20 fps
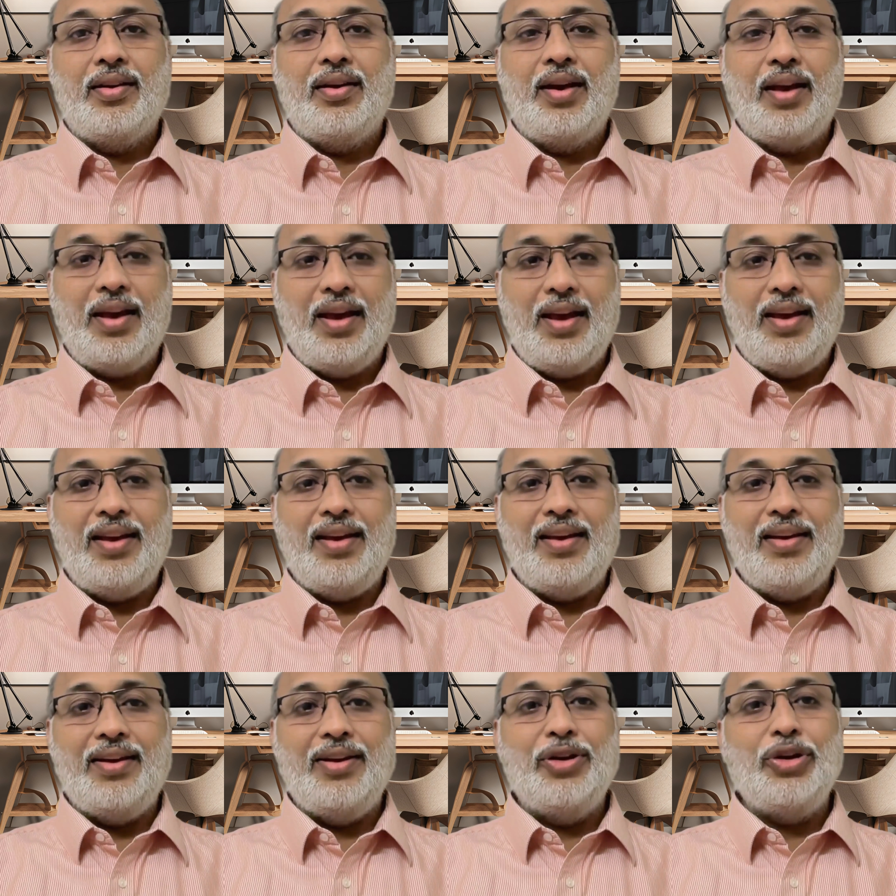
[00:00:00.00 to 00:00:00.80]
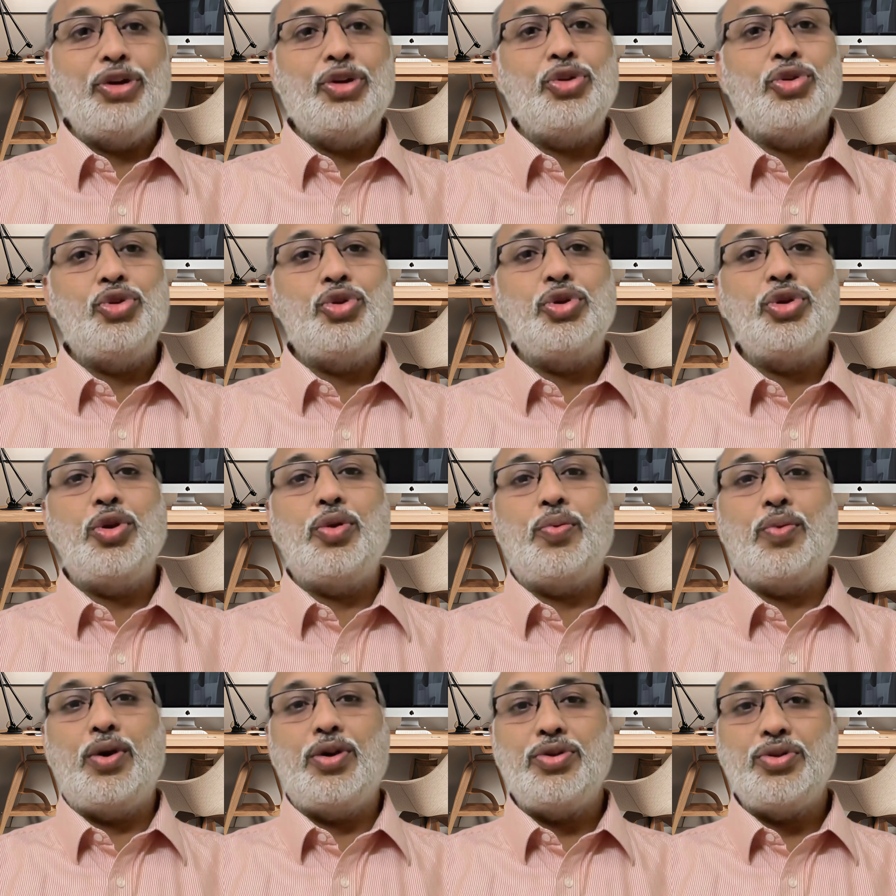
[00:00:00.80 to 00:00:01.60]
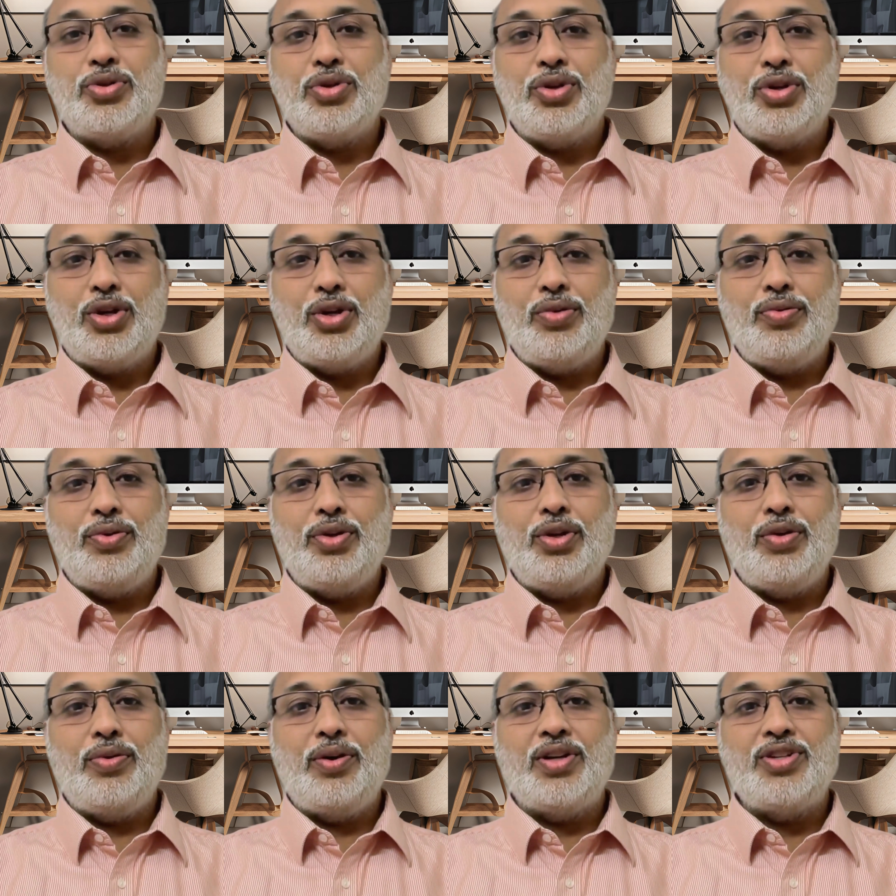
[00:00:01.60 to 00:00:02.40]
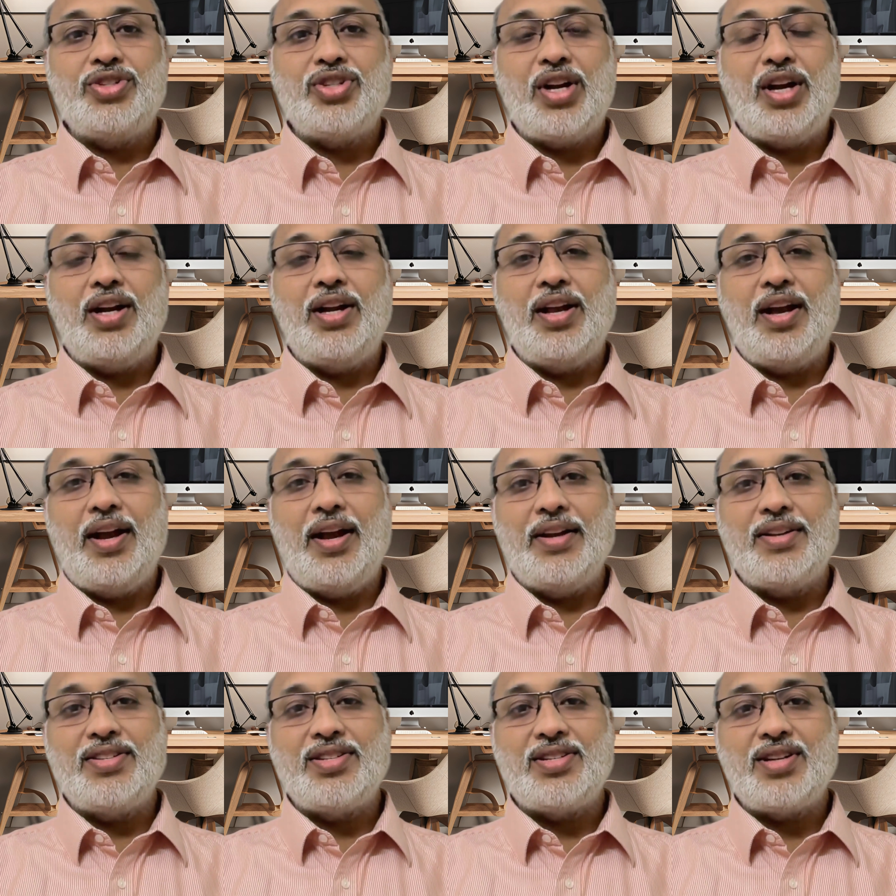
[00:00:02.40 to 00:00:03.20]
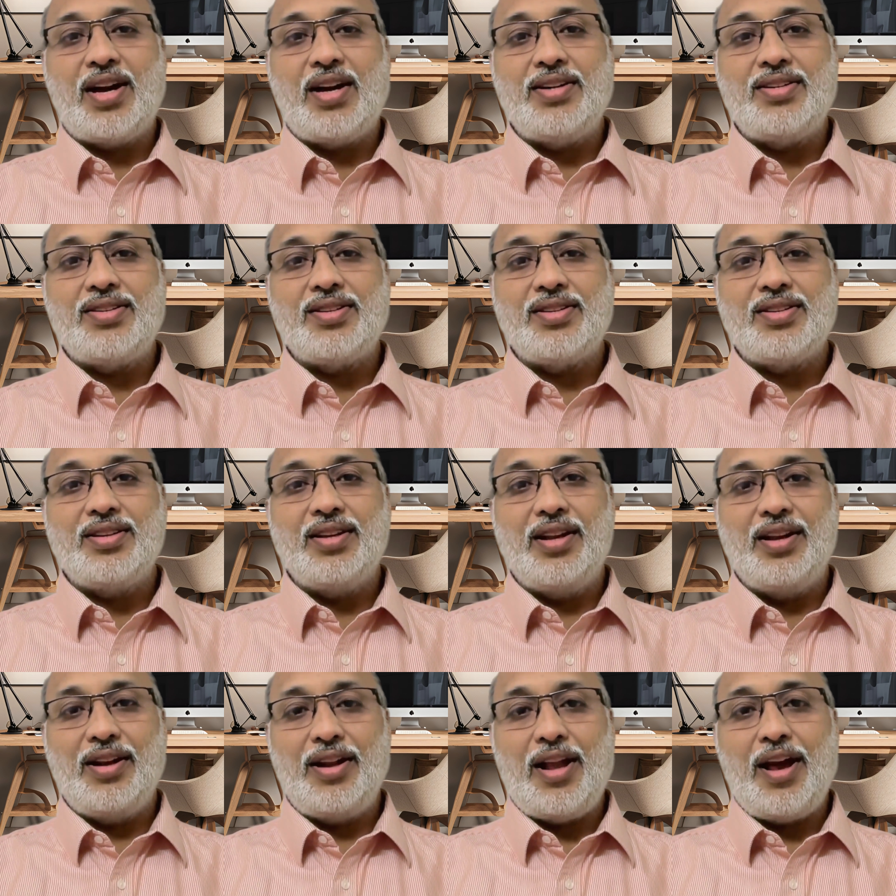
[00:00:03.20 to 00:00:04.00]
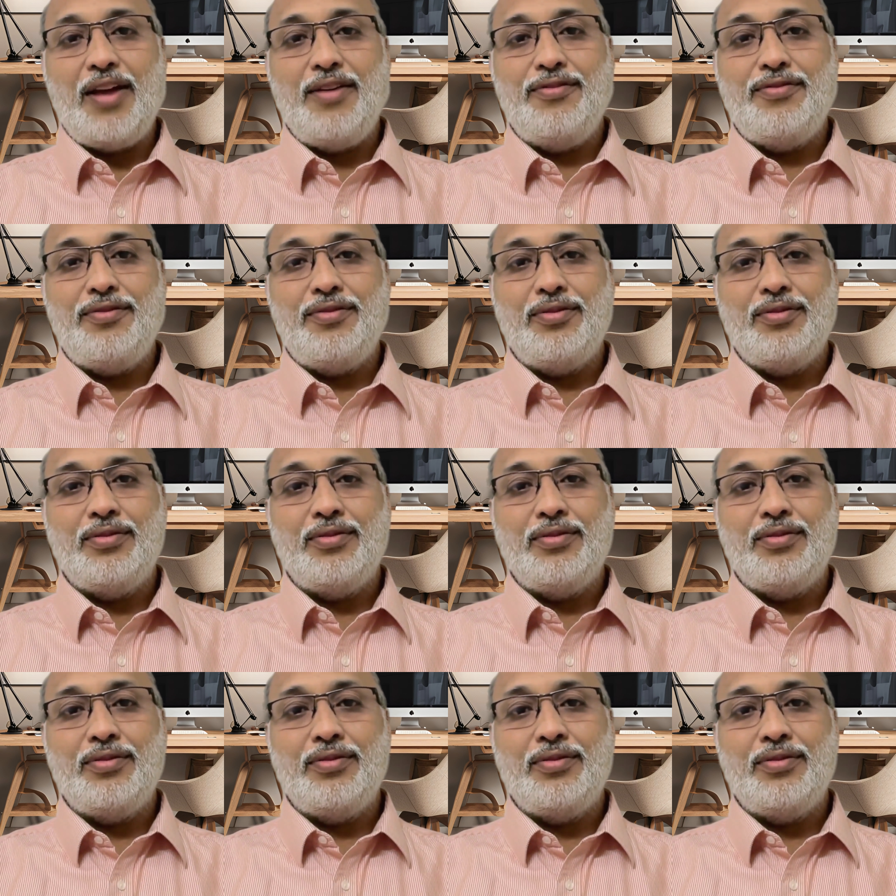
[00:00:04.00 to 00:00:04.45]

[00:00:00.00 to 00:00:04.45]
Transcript: Hey, do you want to give your child a head start in life?